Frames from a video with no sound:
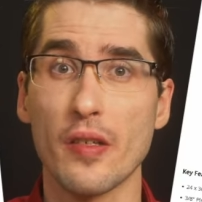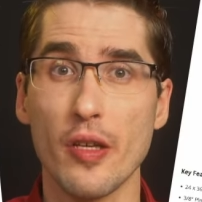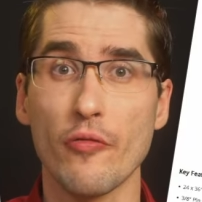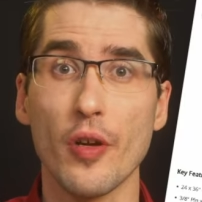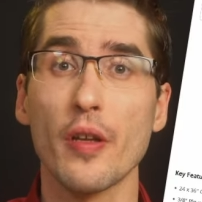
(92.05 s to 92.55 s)

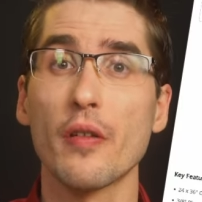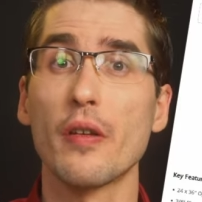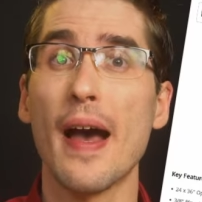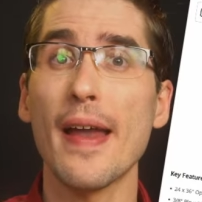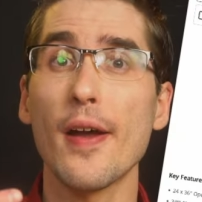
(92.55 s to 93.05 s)
etc.,
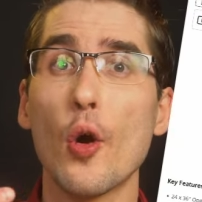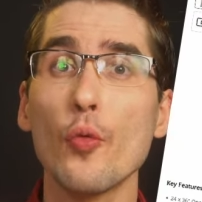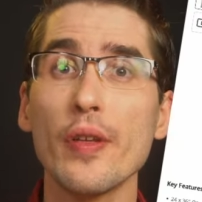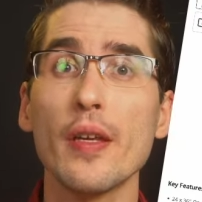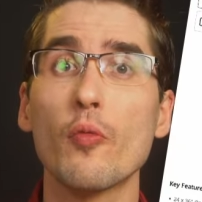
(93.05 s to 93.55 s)
not
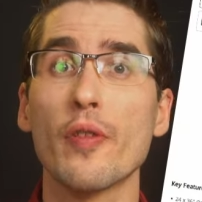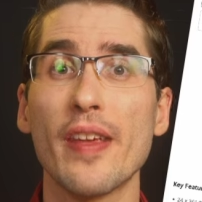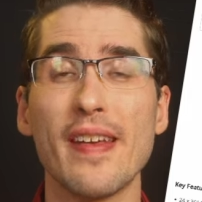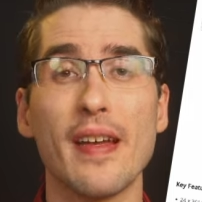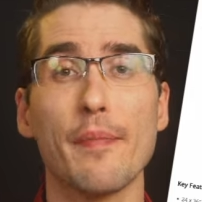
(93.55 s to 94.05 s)
only will
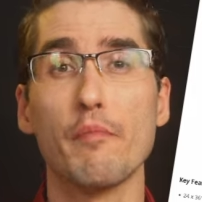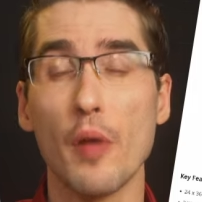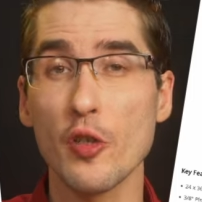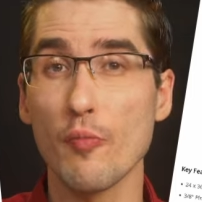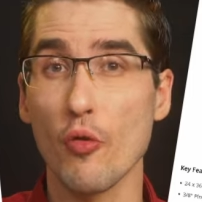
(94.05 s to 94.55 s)
they take up
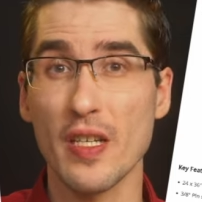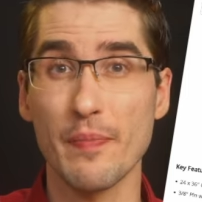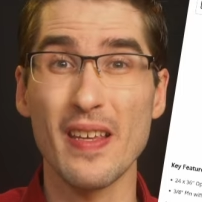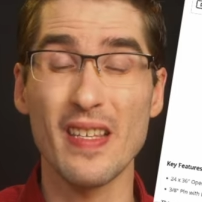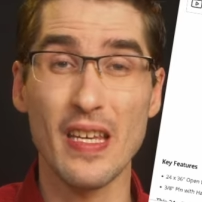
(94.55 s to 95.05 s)
much more
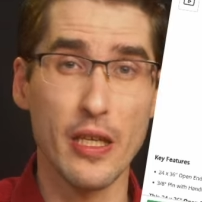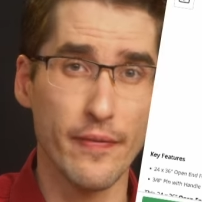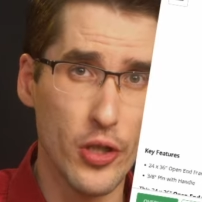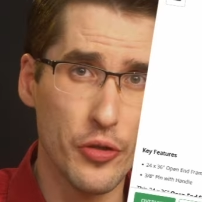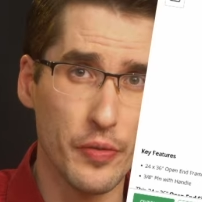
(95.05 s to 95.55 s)
space
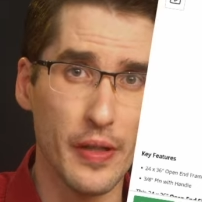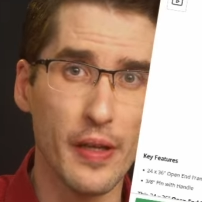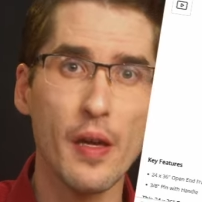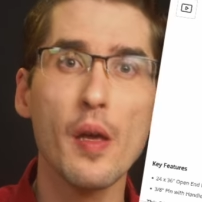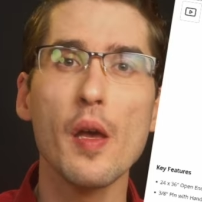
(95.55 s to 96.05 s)

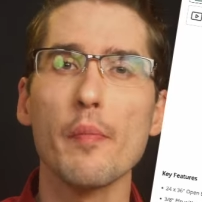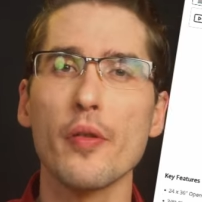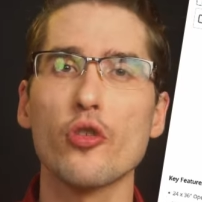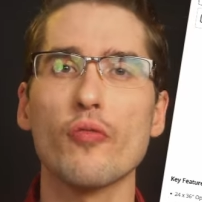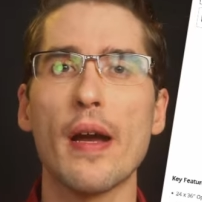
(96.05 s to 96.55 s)
individually,
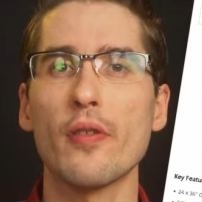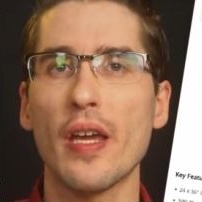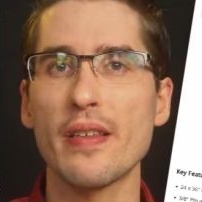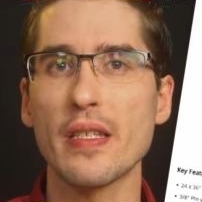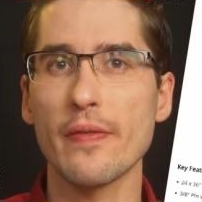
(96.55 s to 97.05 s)
but the travel
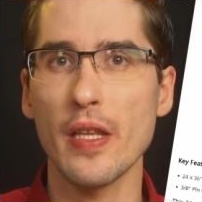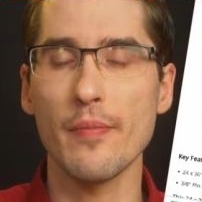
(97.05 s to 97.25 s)
cases for